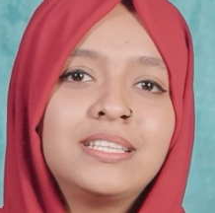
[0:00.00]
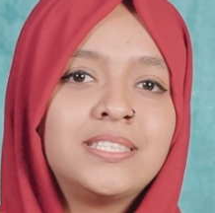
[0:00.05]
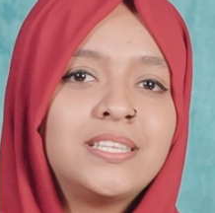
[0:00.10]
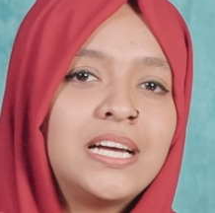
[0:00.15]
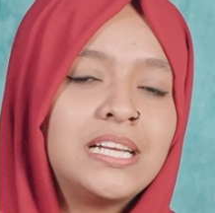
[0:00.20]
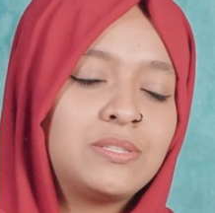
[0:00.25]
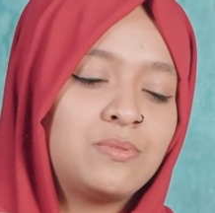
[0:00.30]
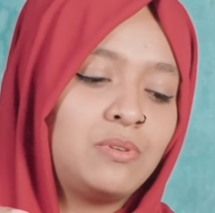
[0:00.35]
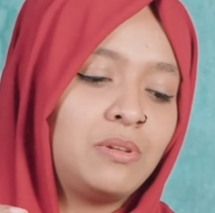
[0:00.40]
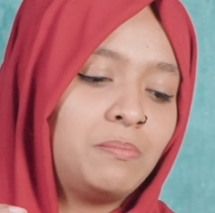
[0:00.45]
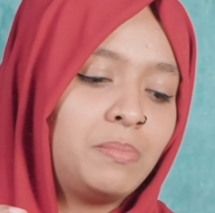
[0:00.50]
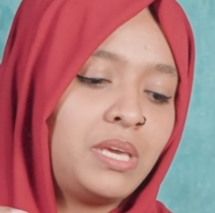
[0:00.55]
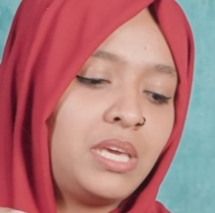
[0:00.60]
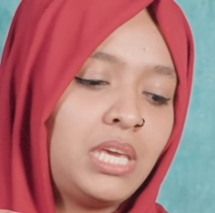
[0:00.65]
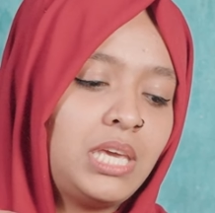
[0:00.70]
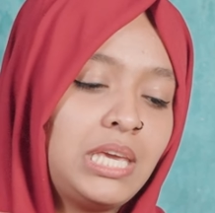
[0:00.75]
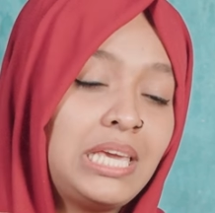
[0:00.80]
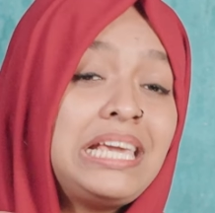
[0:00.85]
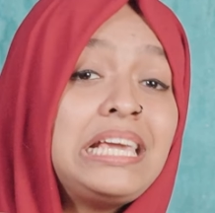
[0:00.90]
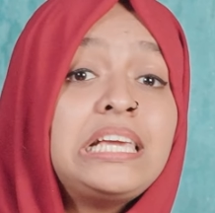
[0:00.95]
That will
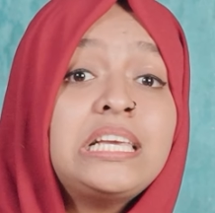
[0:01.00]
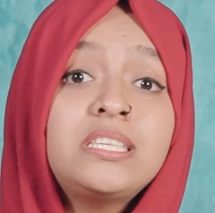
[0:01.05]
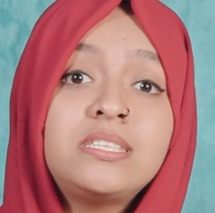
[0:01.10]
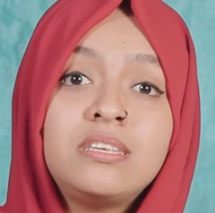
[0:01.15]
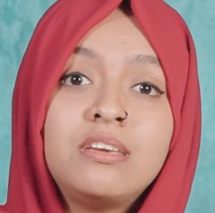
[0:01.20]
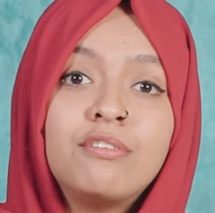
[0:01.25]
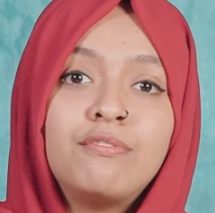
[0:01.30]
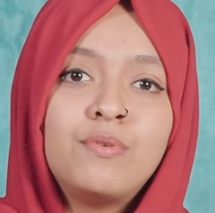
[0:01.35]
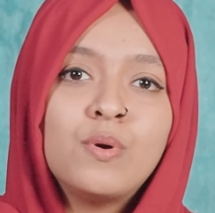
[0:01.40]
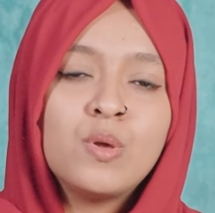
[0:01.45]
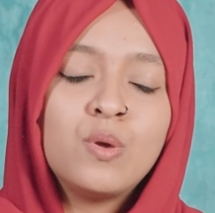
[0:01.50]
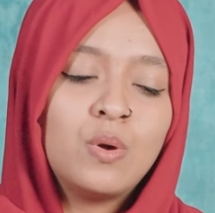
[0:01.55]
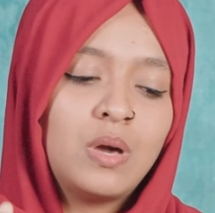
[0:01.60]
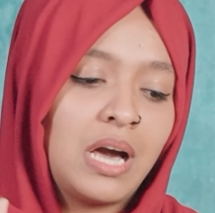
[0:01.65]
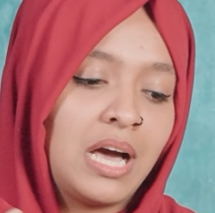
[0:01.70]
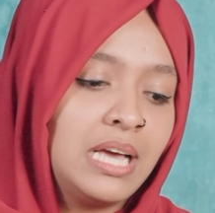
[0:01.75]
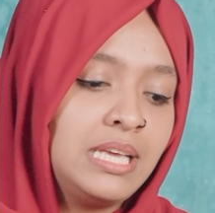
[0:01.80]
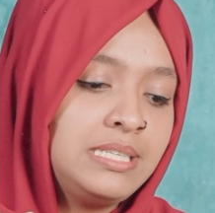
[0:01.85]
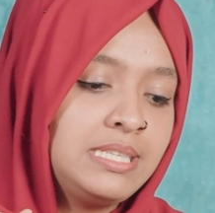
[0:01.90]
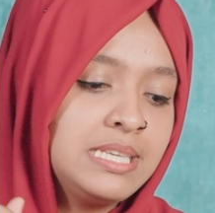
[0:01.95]
be easier for you
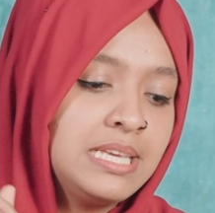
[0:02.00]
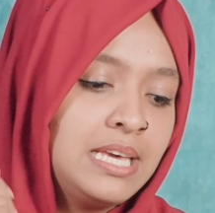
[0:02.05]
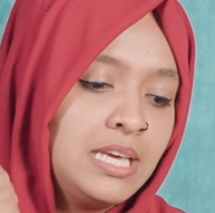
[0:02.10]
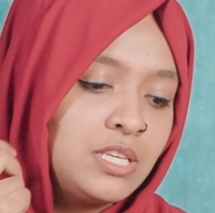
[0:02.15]
guys.